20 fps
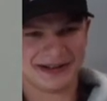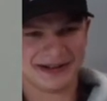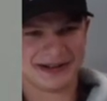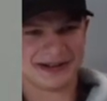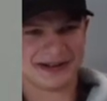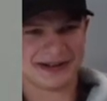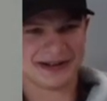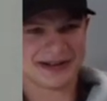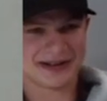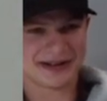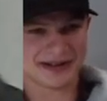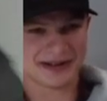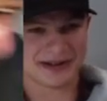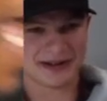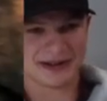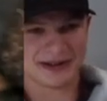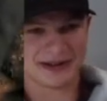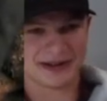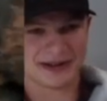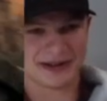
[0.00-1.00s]

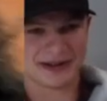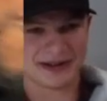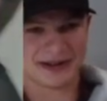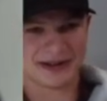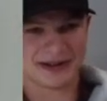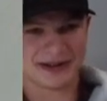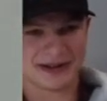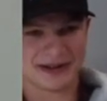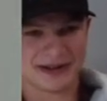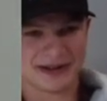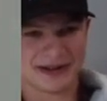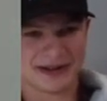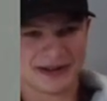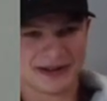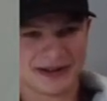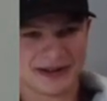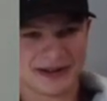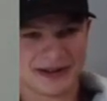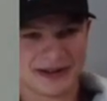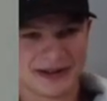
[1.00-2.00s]

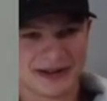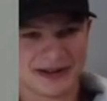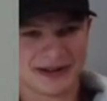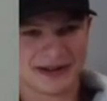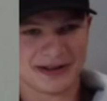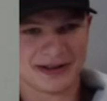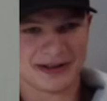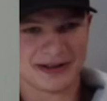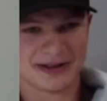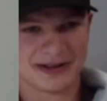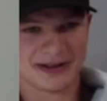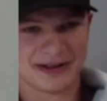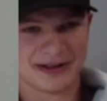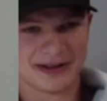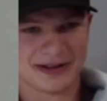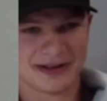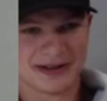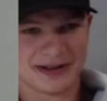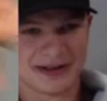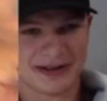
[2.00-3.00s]

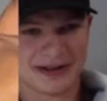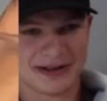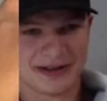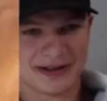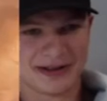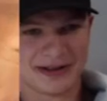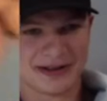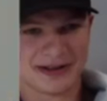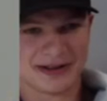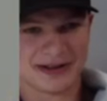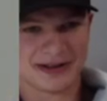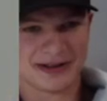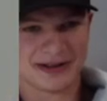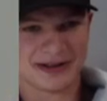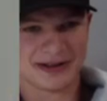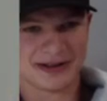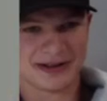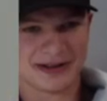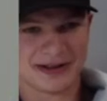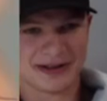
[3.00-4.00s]

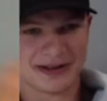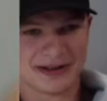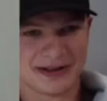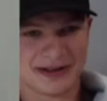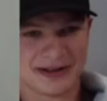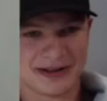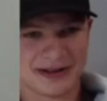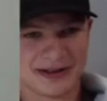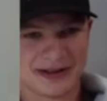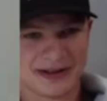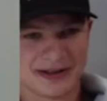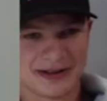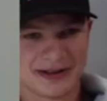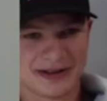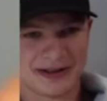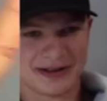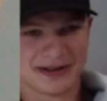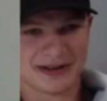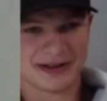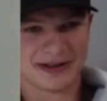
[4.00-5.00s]

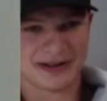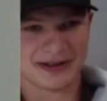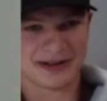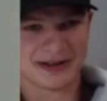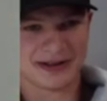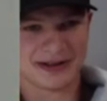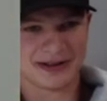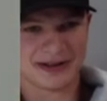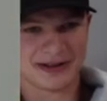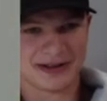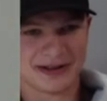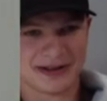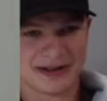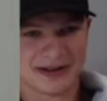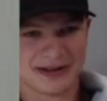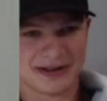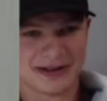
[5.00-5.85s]
[no speech]